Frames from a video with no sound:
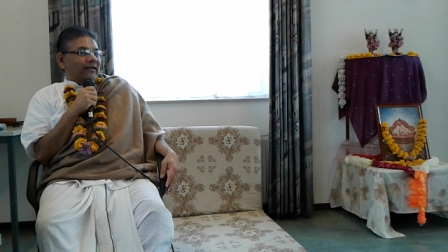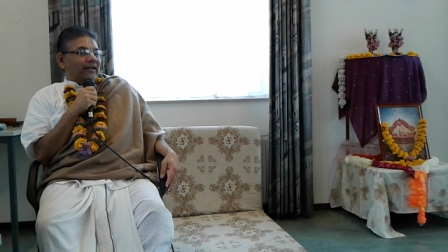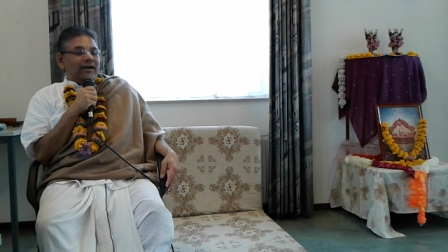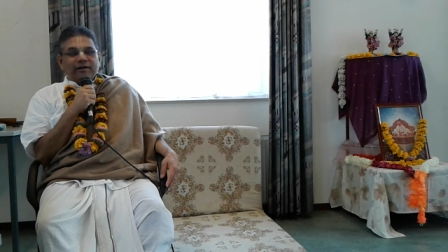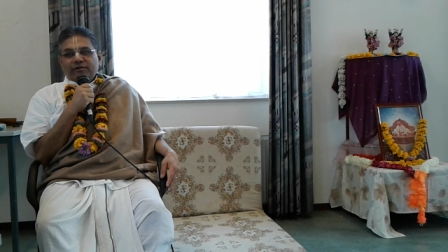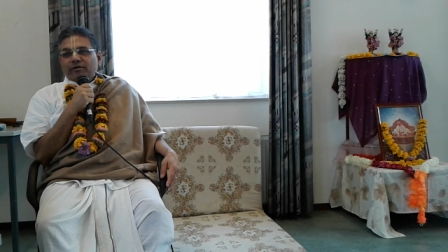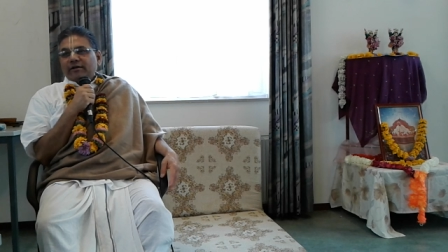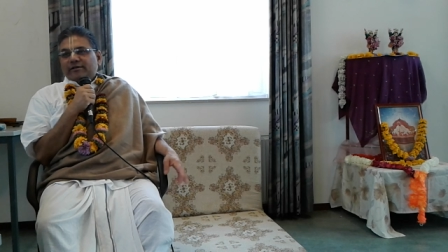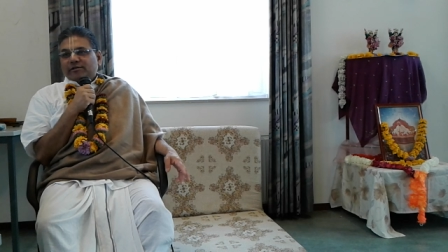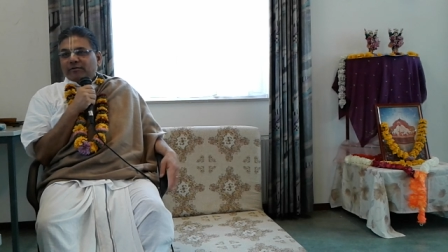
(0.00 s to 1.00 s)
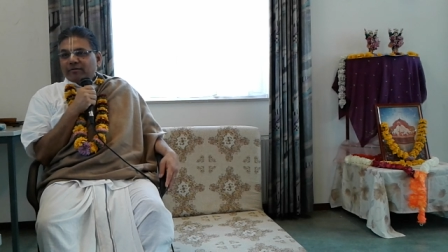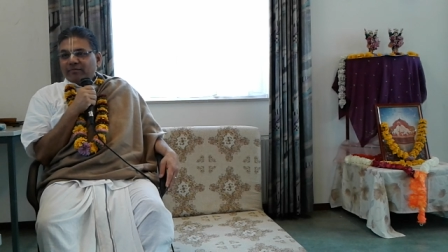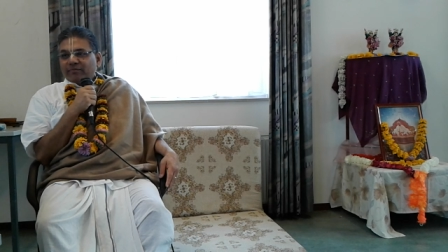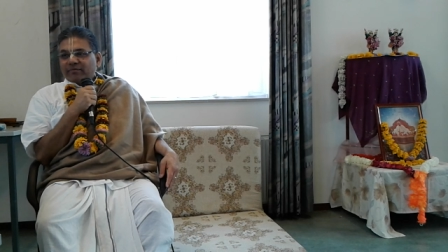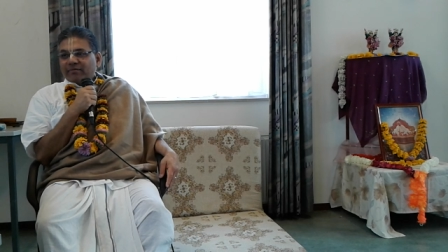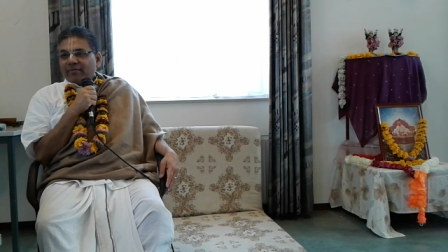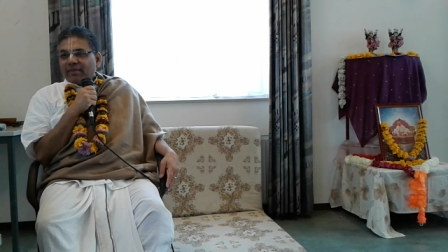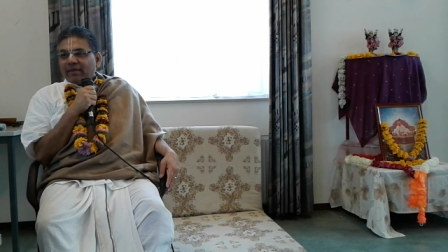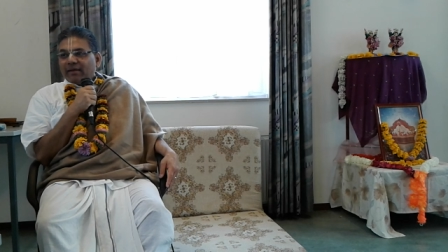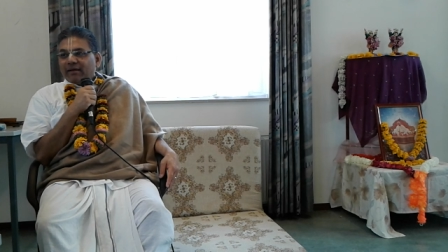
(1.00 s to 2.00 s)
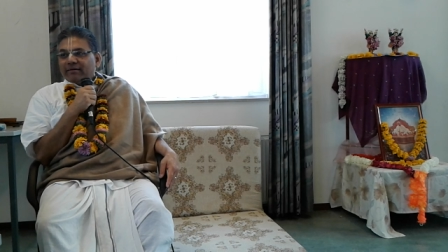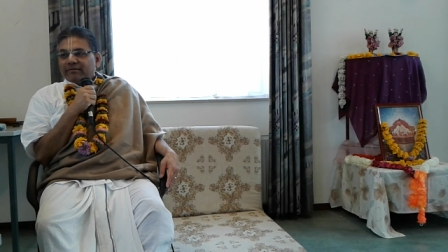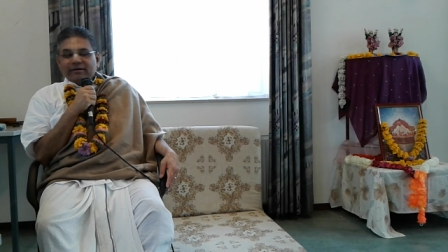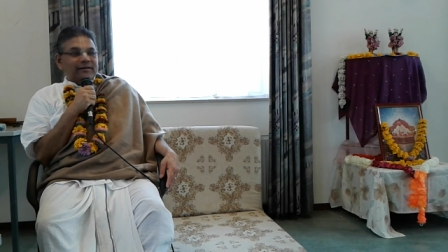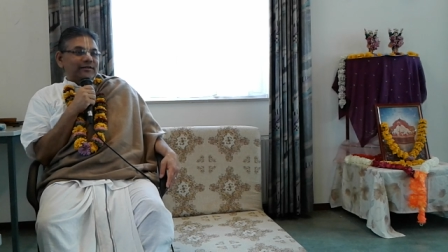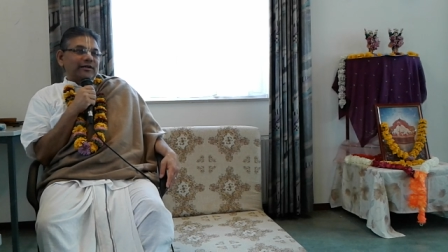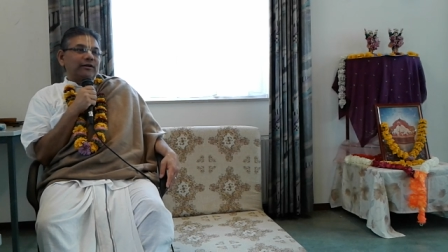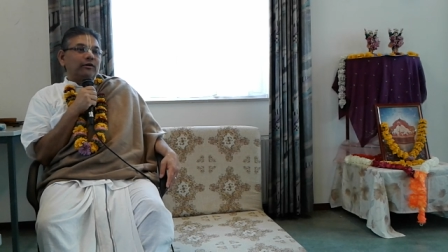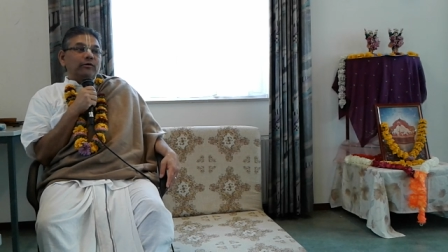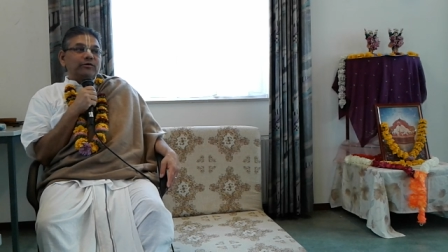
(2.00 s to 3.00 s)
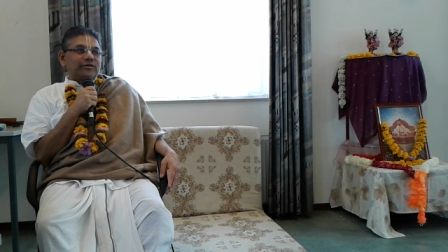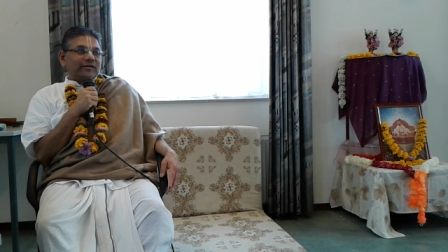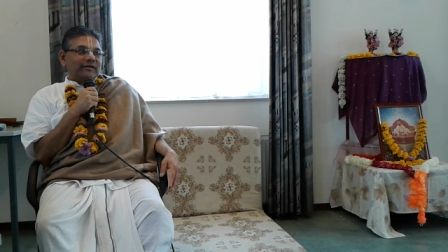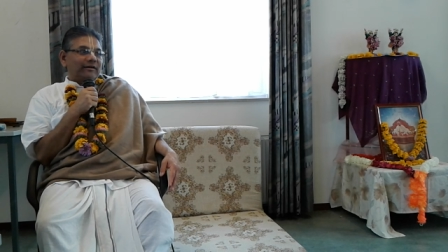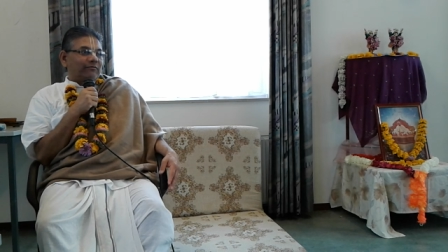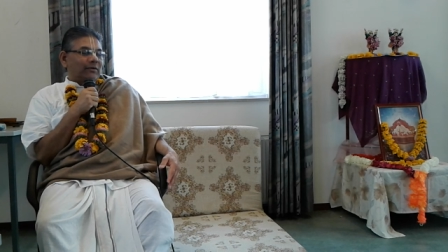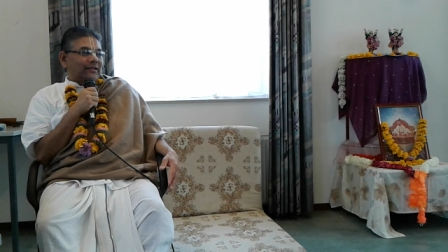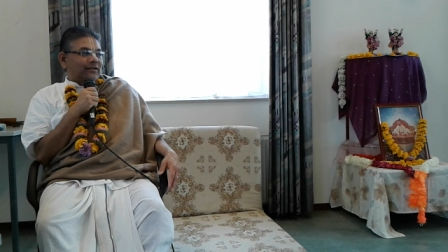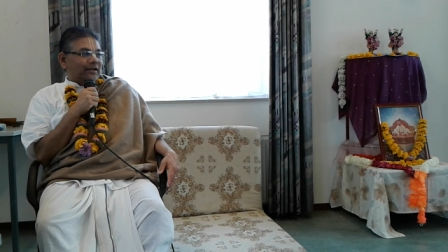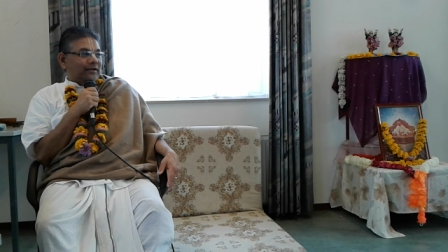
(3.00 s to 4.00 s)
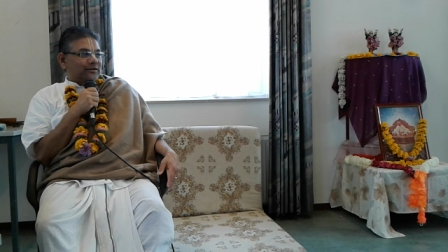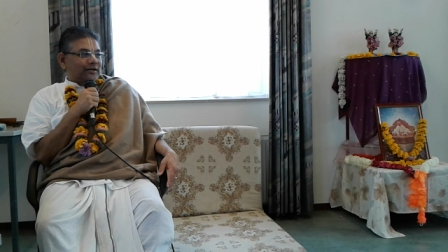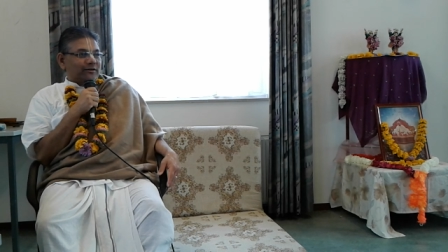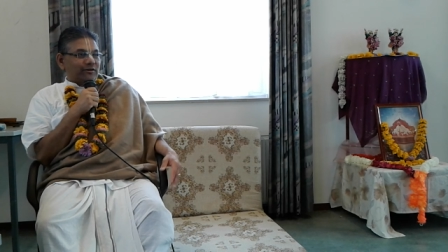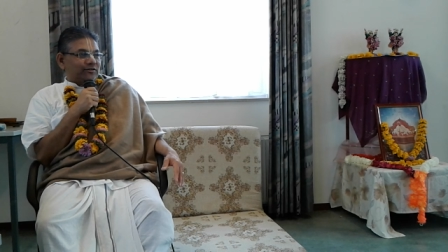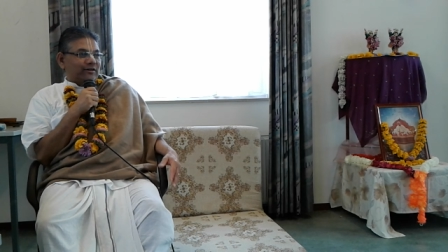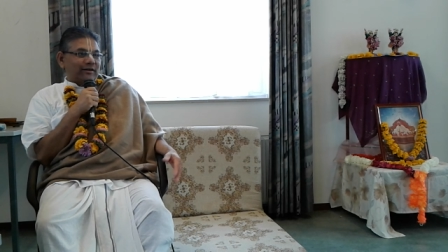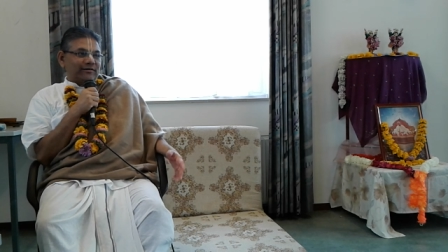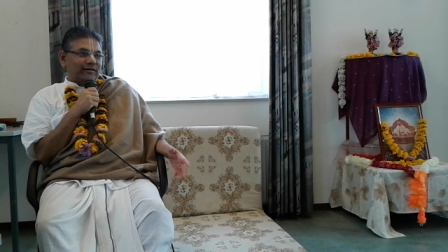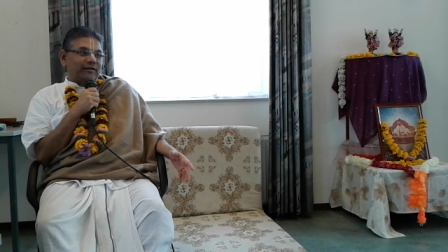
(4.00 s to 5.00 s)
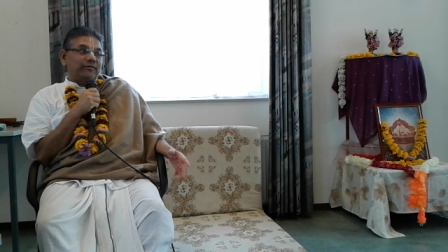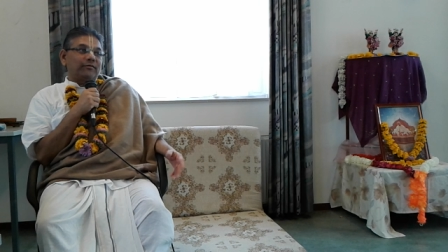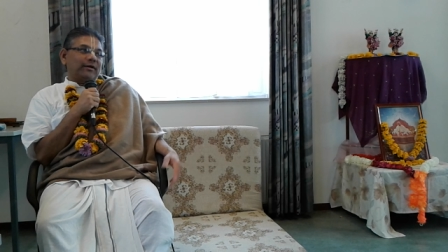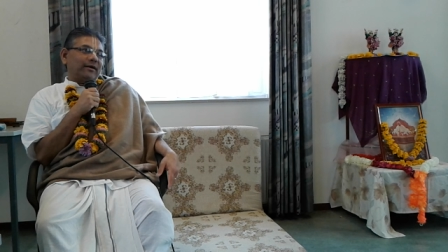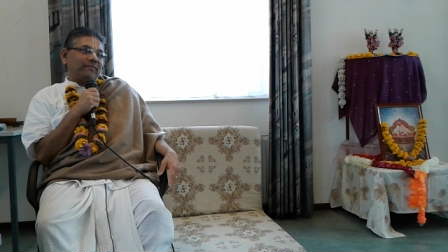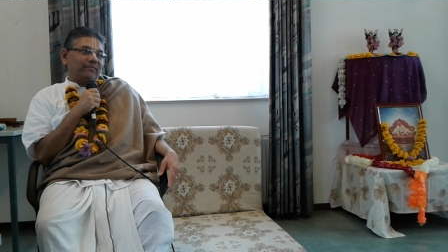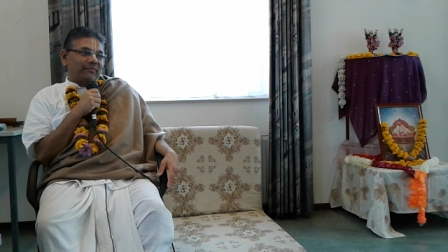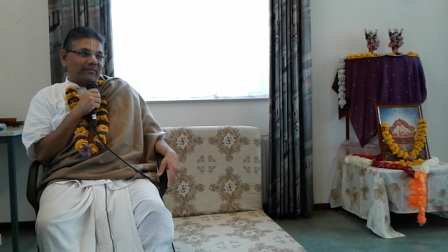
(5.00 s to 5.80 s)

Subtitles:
It is not so. It is an illusion if one thinks that Krishna is a Hindu name.